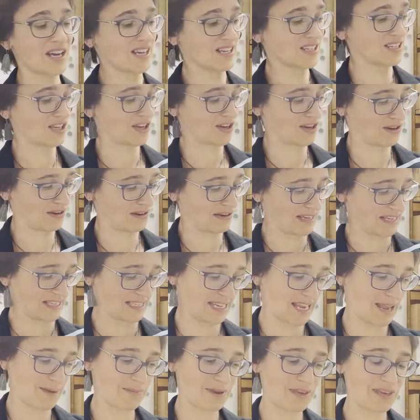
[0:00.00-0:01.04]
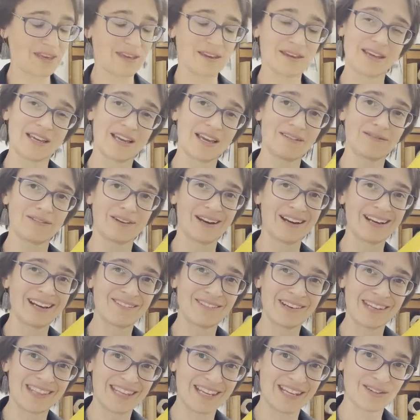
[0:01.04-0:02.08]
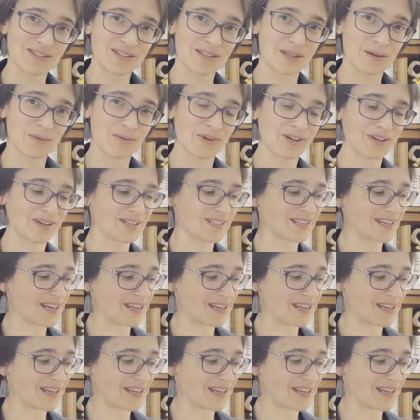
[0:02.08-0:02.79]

So, Sammy, if you don't have anything else in the works,